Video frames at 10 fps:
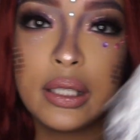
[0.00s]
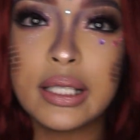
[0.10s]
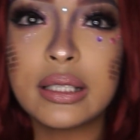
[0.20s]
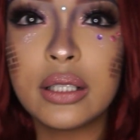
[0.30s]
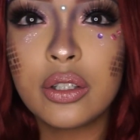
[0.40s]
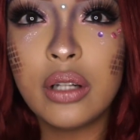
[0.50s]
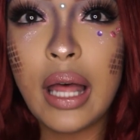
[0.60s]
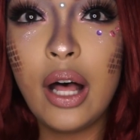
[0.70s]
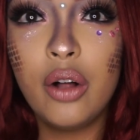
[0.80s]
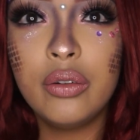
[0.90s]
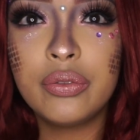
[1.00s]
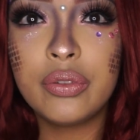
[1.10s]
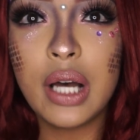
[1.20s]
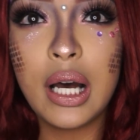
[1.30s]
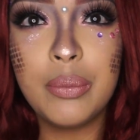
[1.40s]

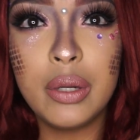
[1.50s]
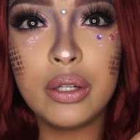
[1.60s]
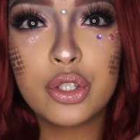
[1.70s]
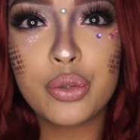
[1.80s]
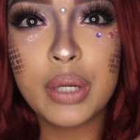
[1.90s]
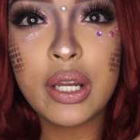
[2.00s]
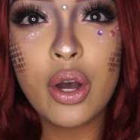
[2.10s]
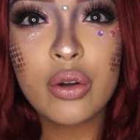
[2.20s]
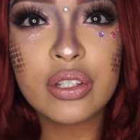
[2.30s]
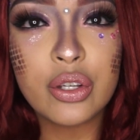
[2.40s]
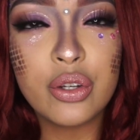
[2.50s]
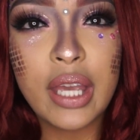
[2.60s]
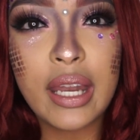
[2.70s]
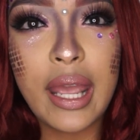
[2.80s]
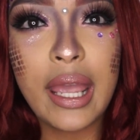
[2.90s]
e.l.f. trio. So you
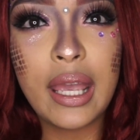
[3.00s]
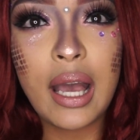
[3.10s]
get a